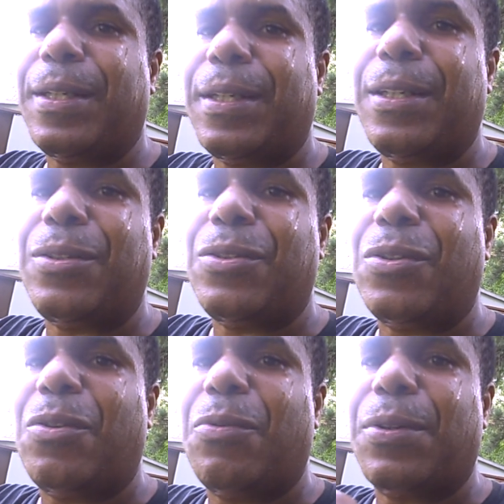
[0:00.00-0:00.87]
Yeah, in
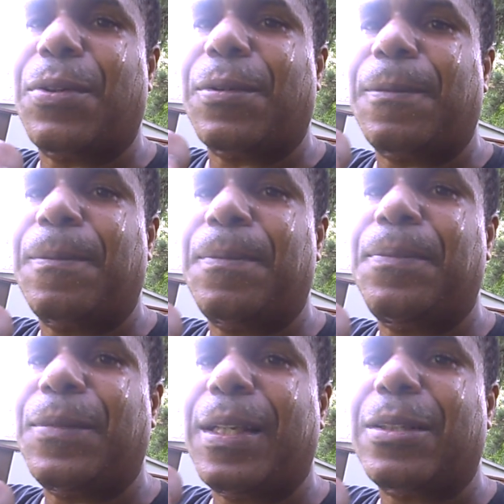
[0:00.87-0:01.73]
your world.
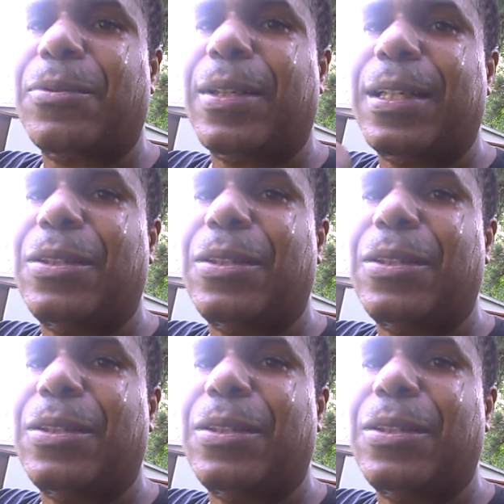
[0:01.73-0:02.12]
That's right.